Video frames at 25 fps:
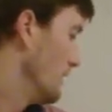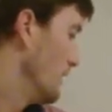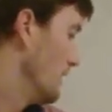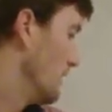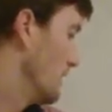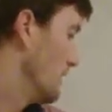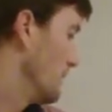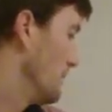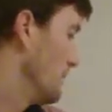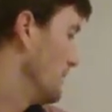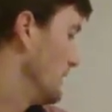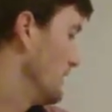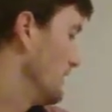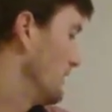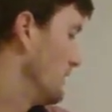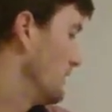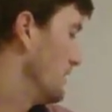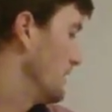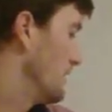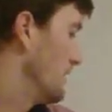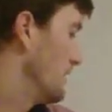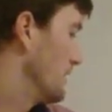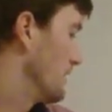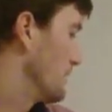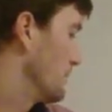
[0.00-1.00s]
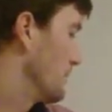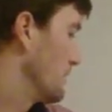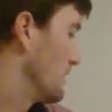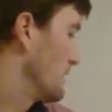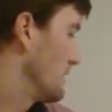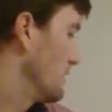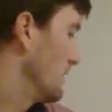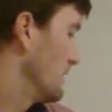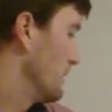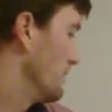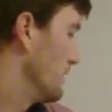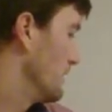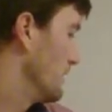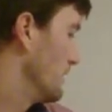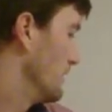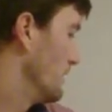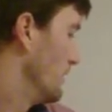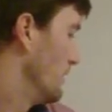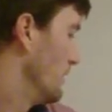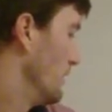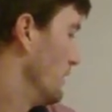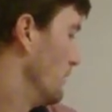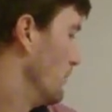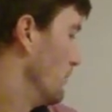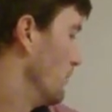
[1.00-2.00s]
and it's becoming
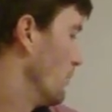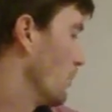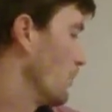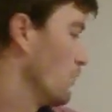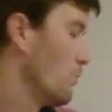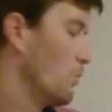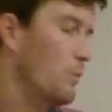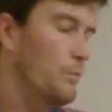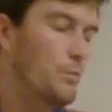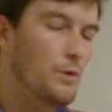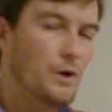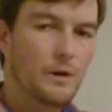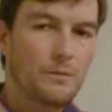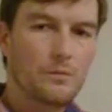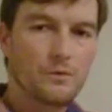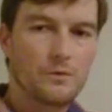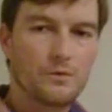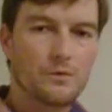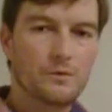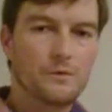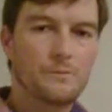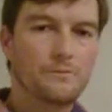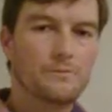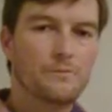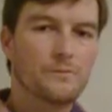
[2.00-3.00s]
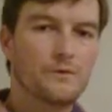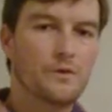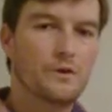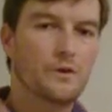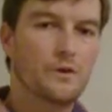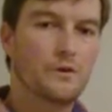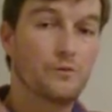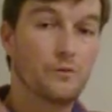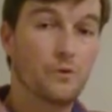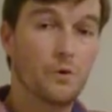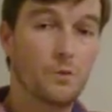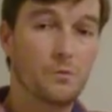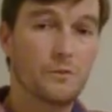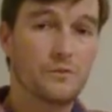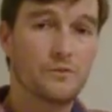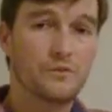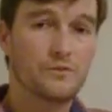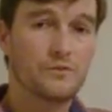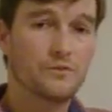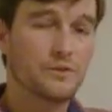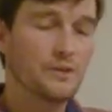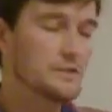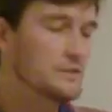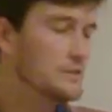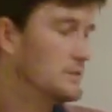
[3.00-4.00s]
more and more popular form of the
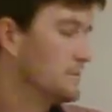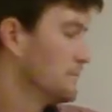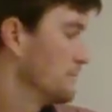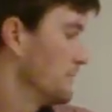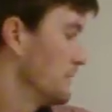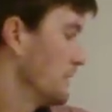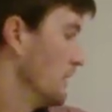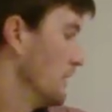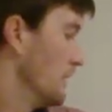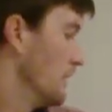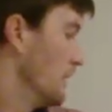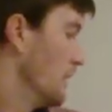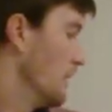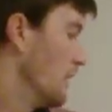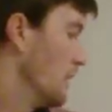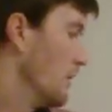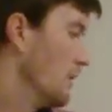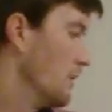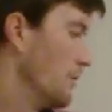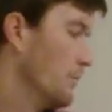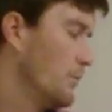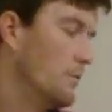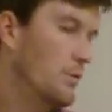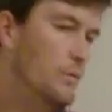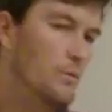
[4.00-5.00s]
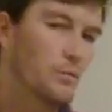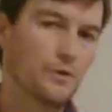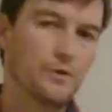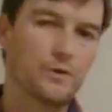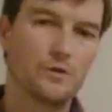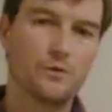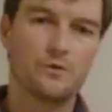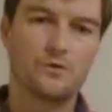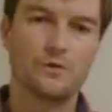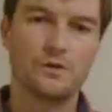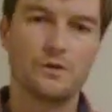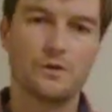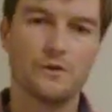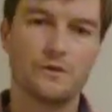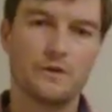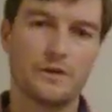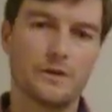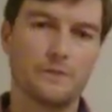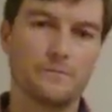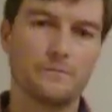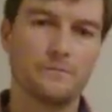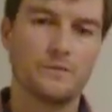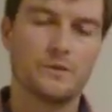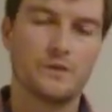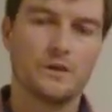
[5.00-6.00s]
stretching. And we do feel
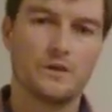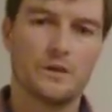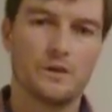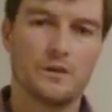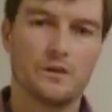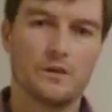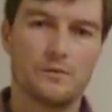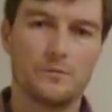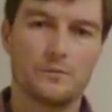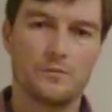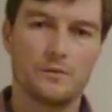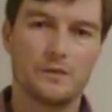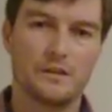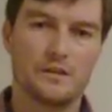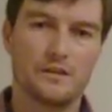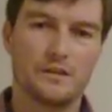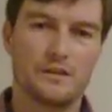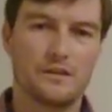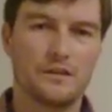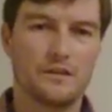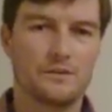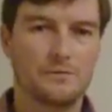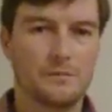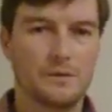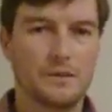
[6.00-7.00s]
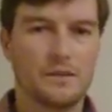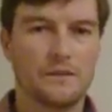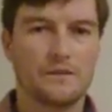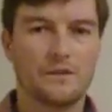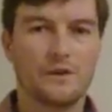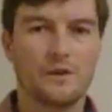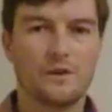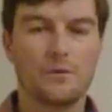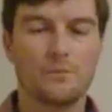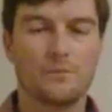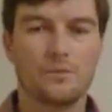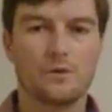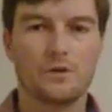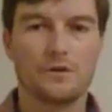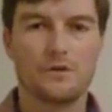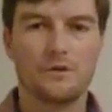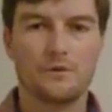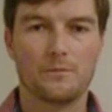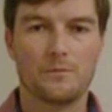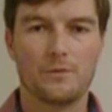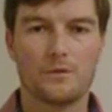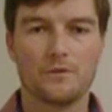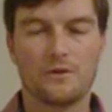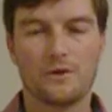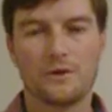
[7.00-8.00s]
that and it's been the
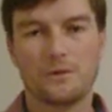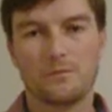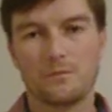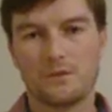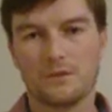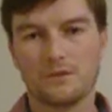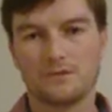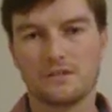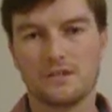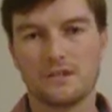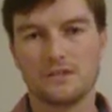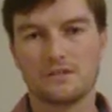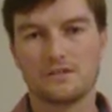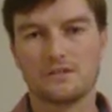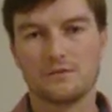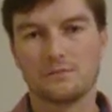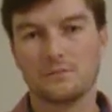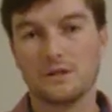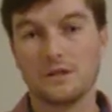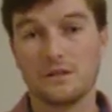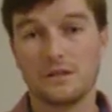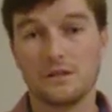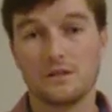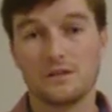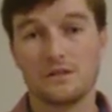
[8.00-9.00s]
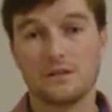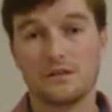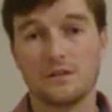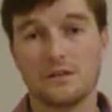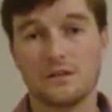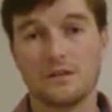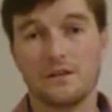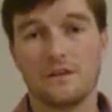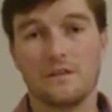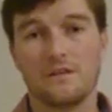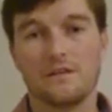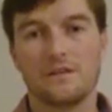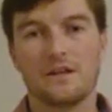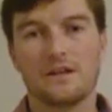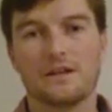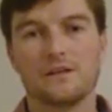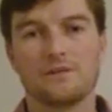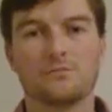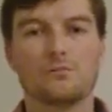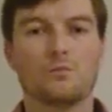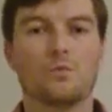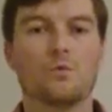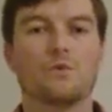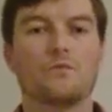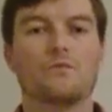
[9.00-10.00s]
thought process has been that
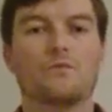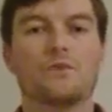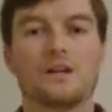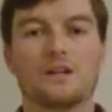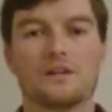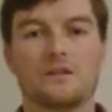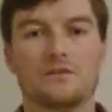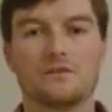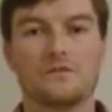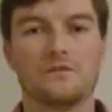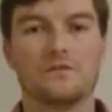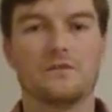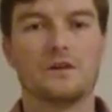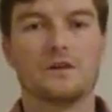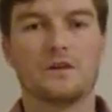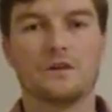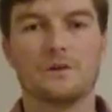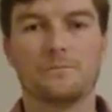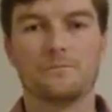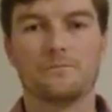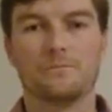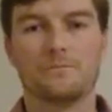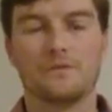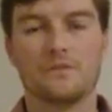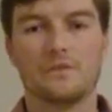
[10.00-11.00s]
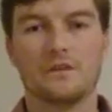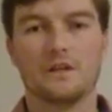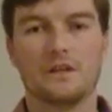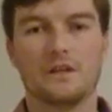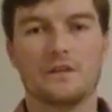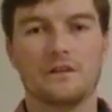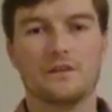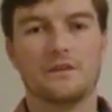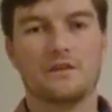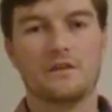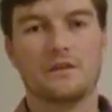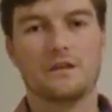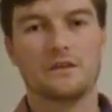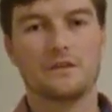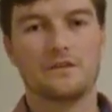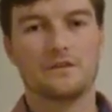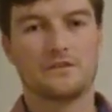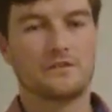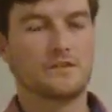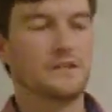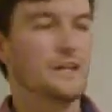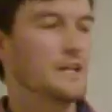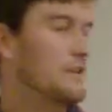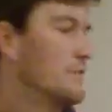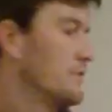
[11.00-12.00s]
it's more effective than
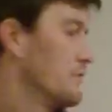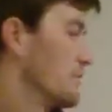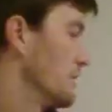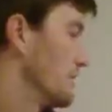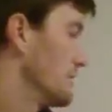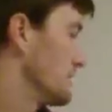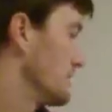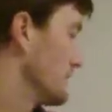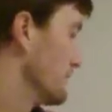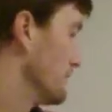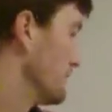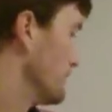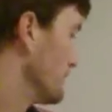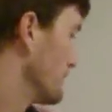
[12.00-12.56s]
static stretching.